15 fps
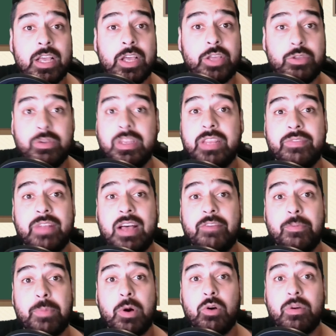You can even have a
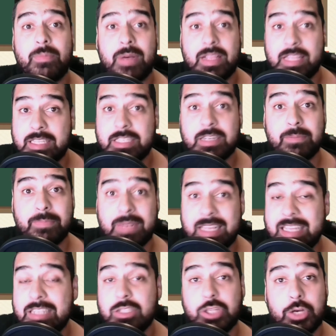Pokemon that's a
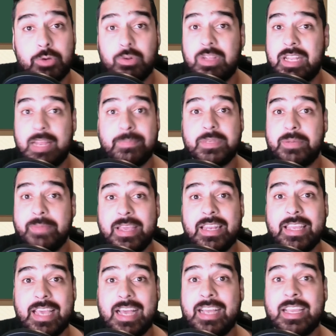complete and total
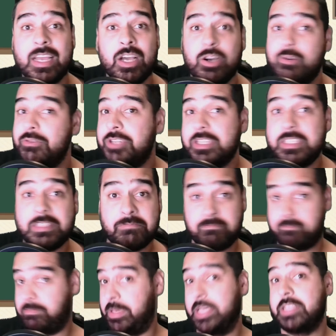kleptomaniac who just
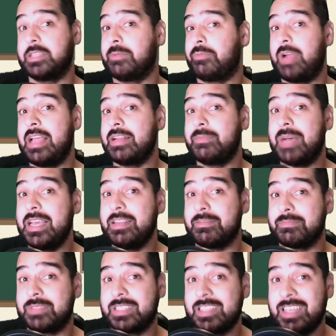picks up random
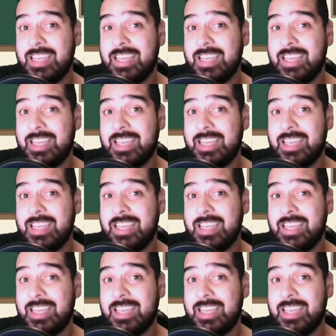items.